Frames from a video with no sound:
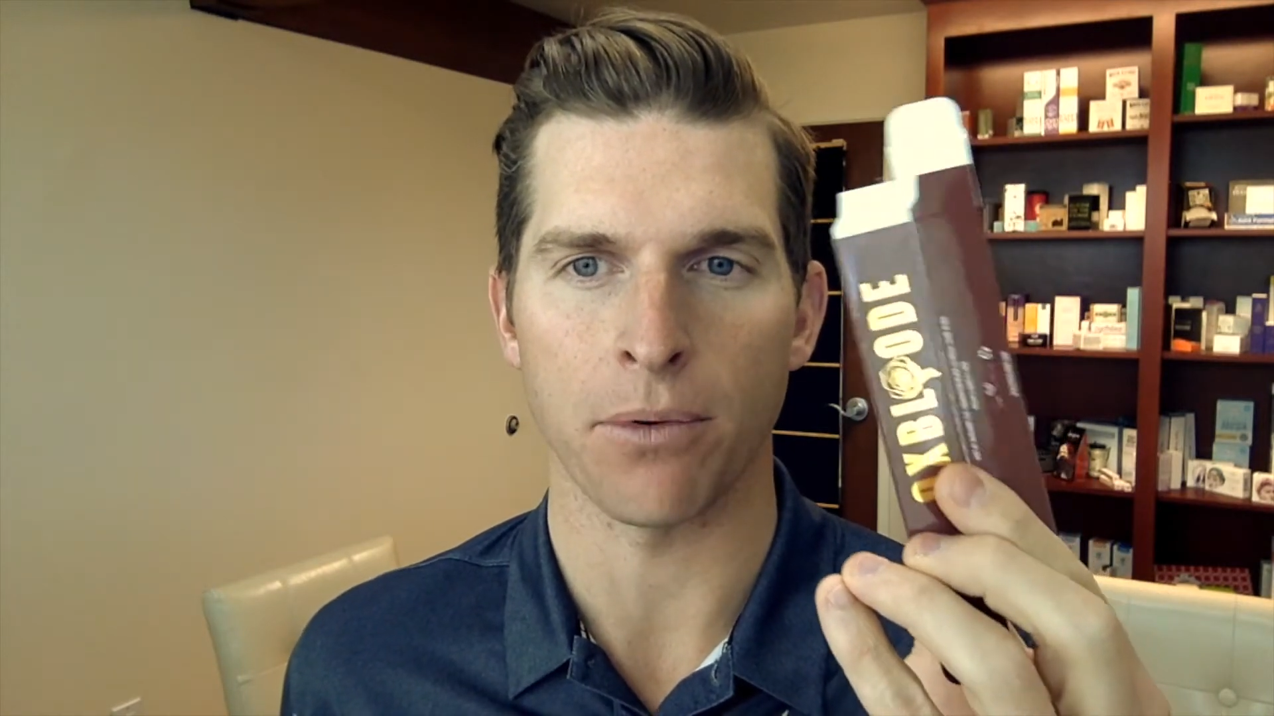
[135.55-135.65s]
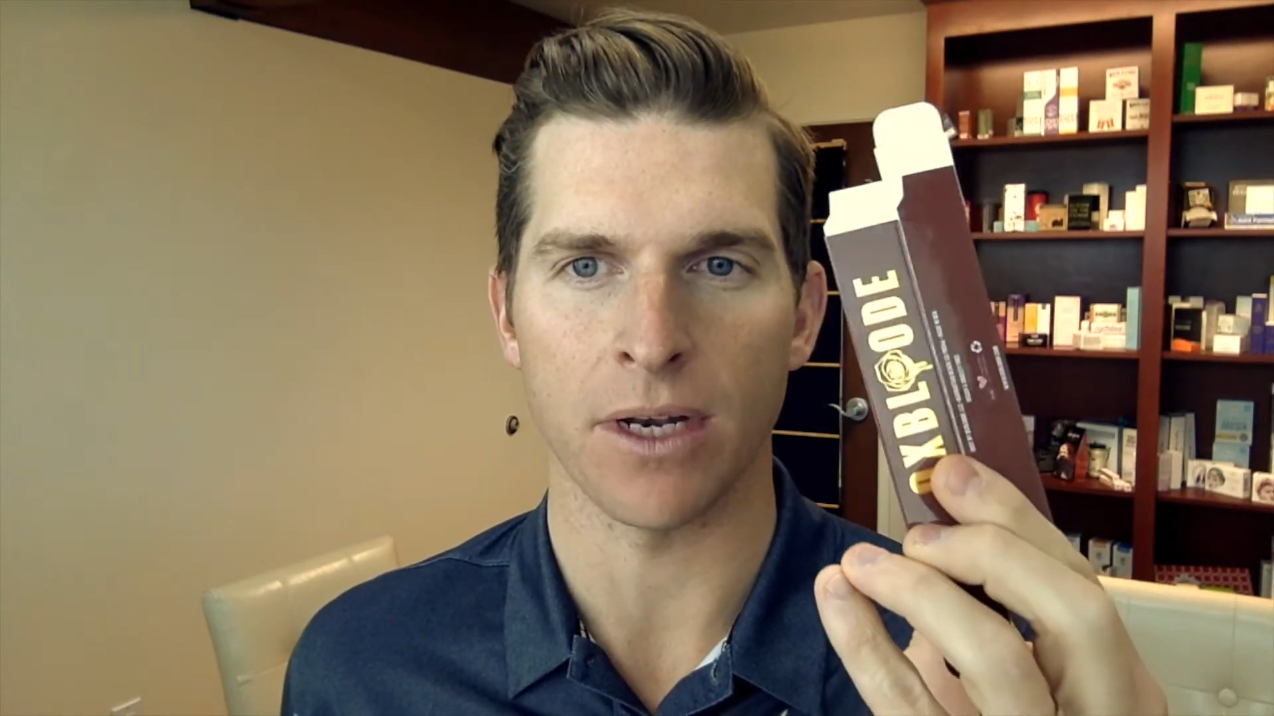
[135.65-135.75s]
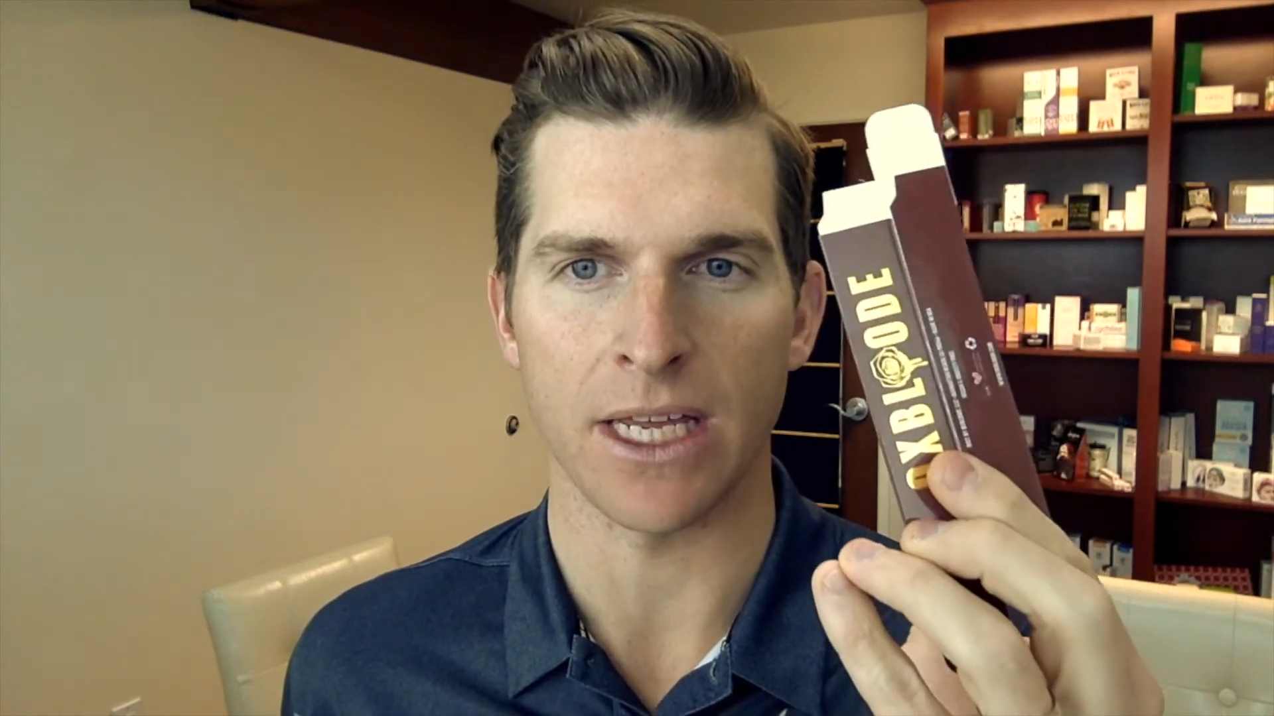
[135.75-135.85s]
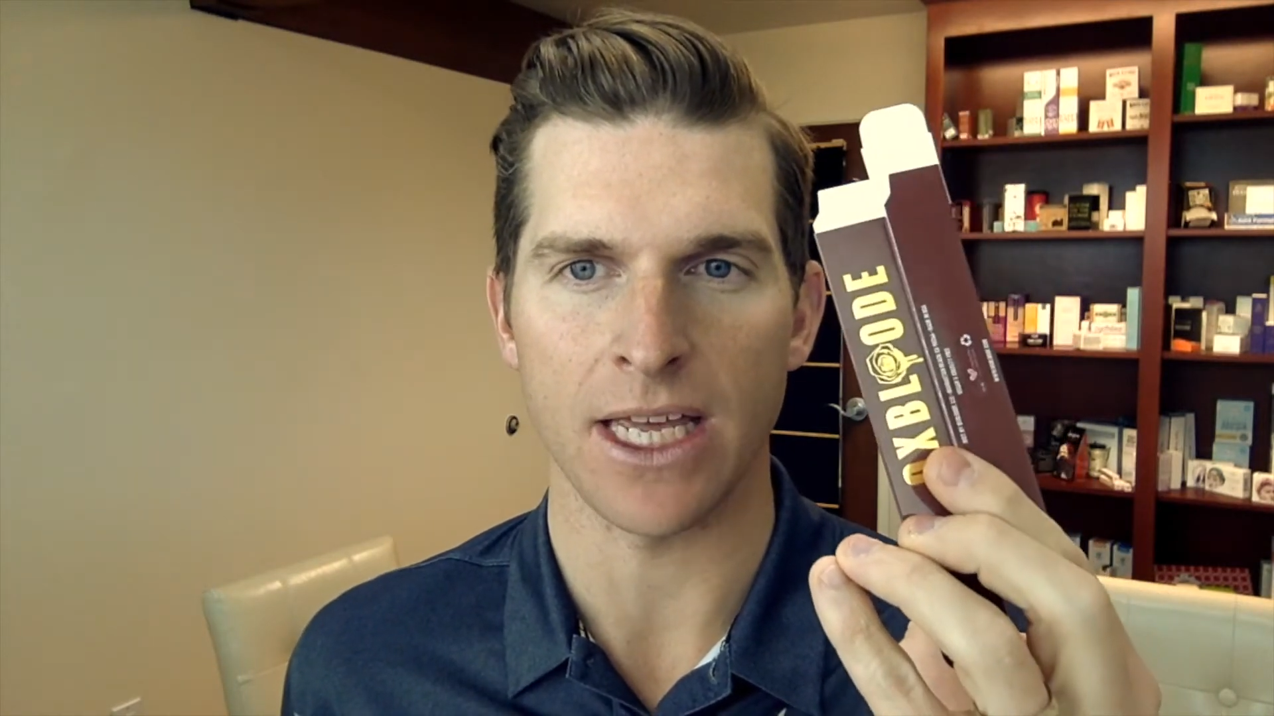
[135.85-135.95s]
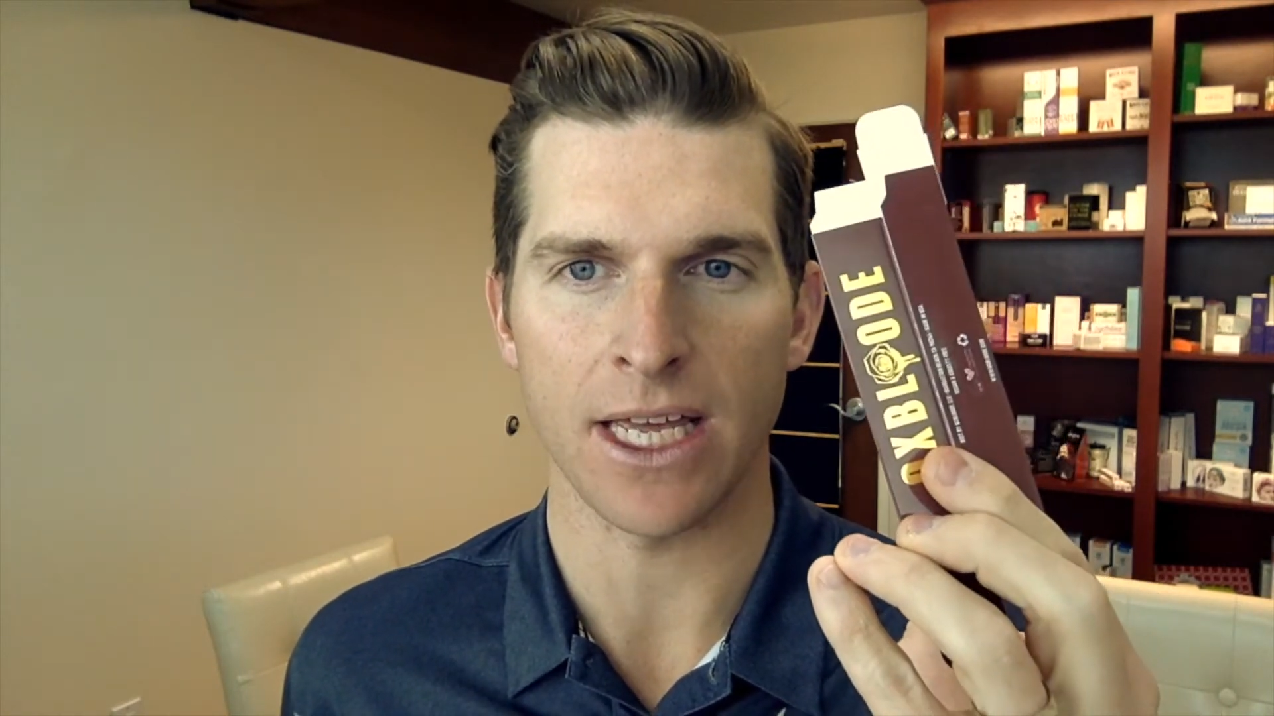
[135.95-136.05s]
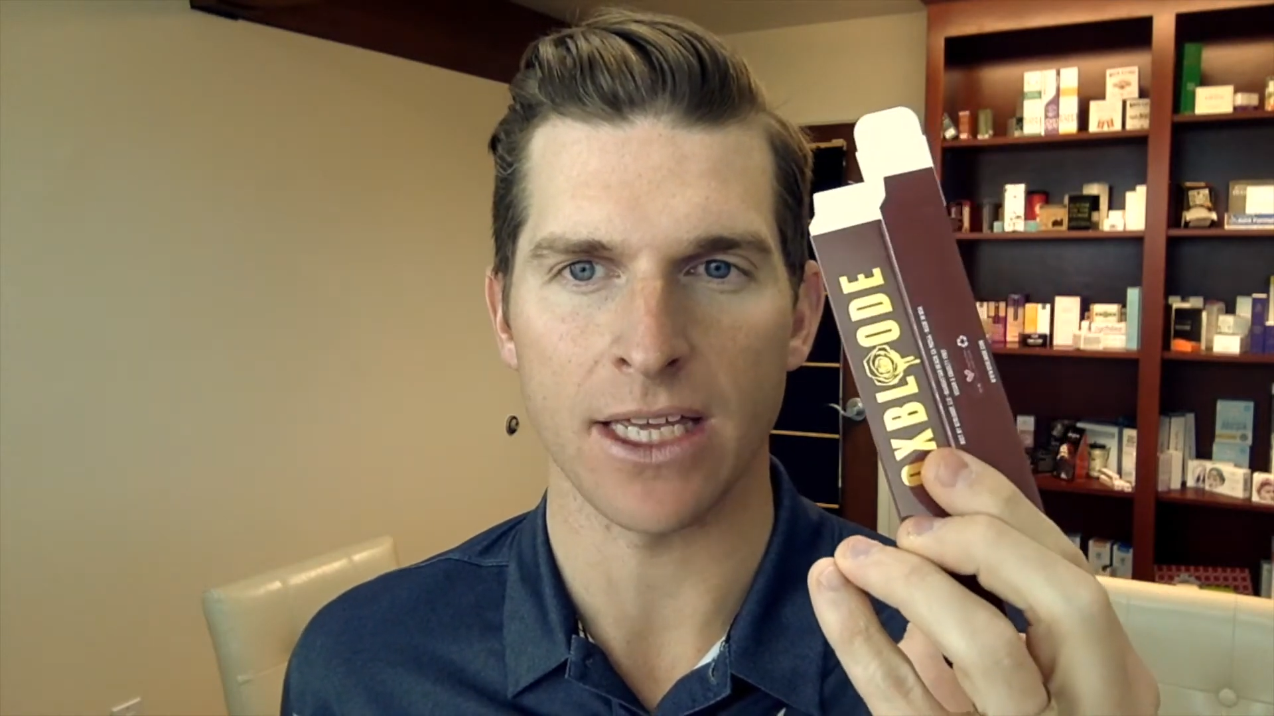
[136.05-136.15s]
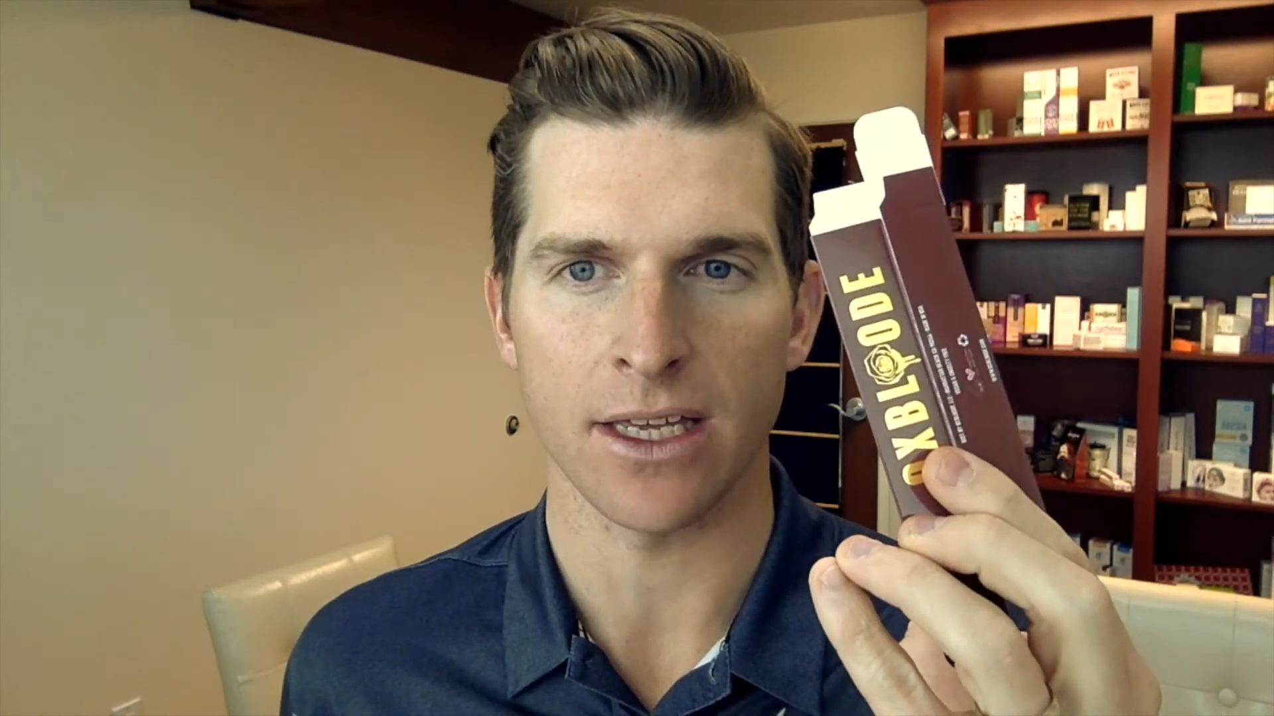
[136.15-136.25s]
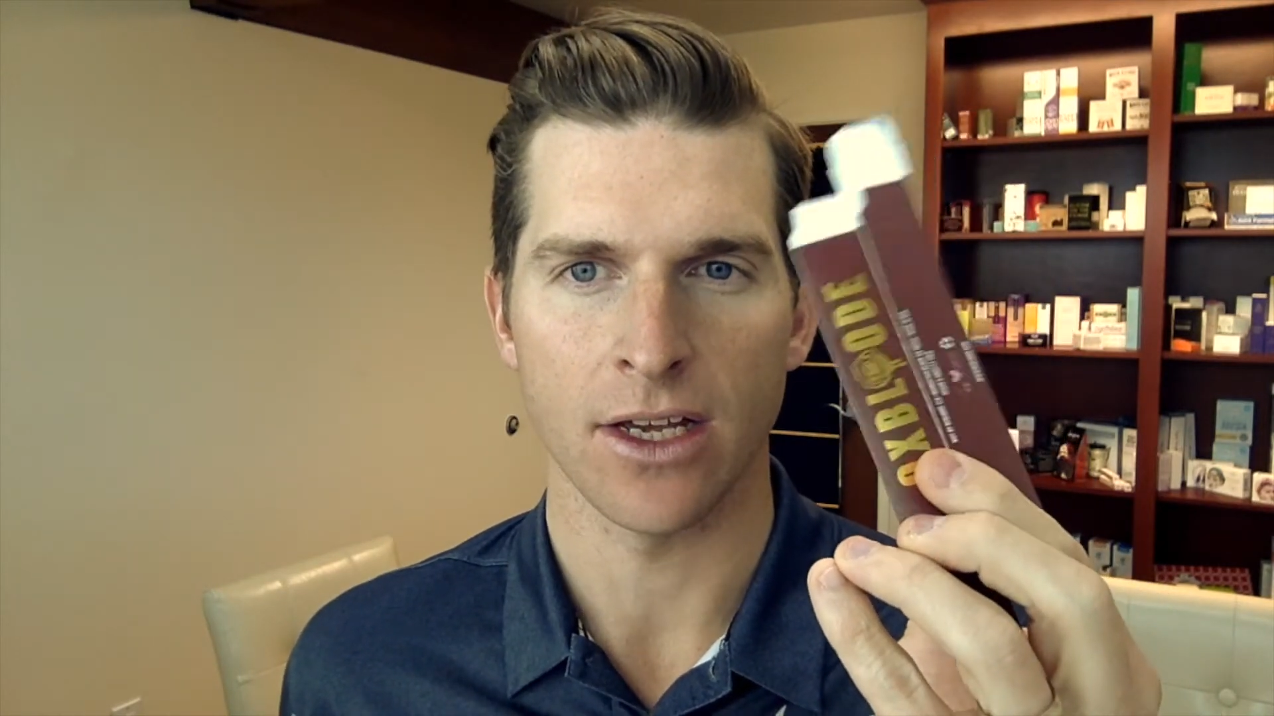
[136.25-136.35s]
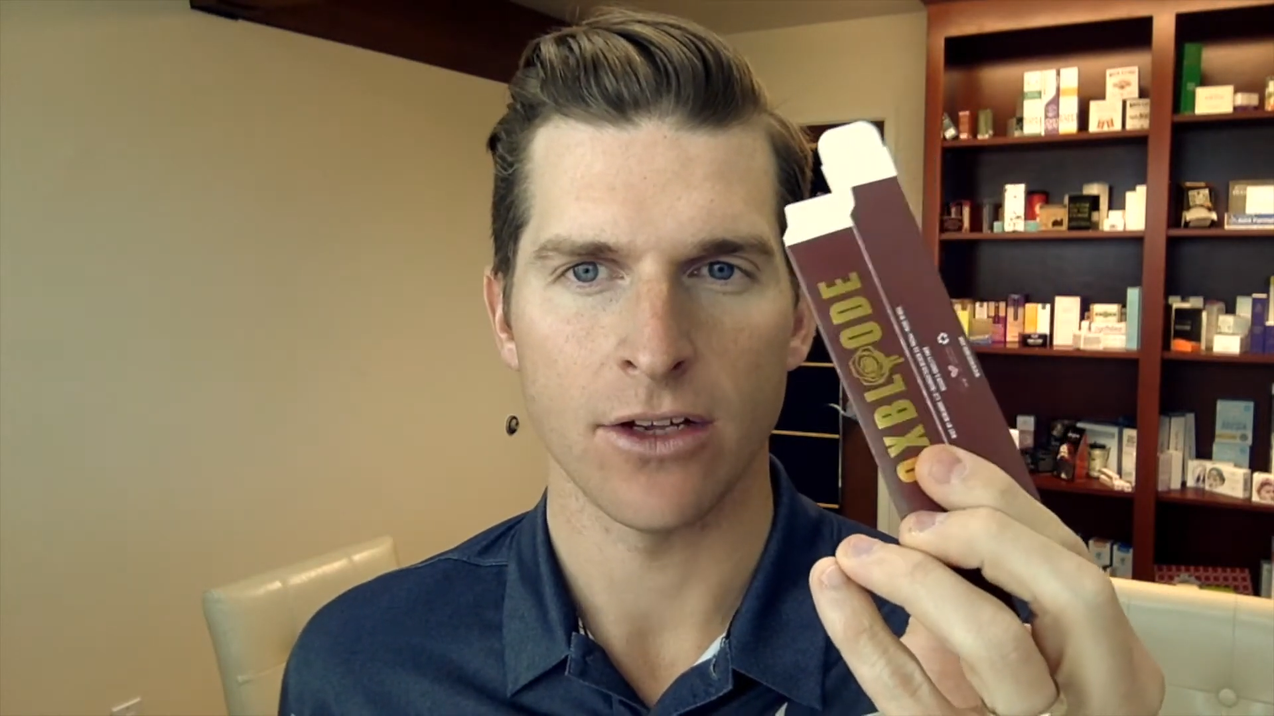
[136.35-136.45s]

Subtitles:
print ink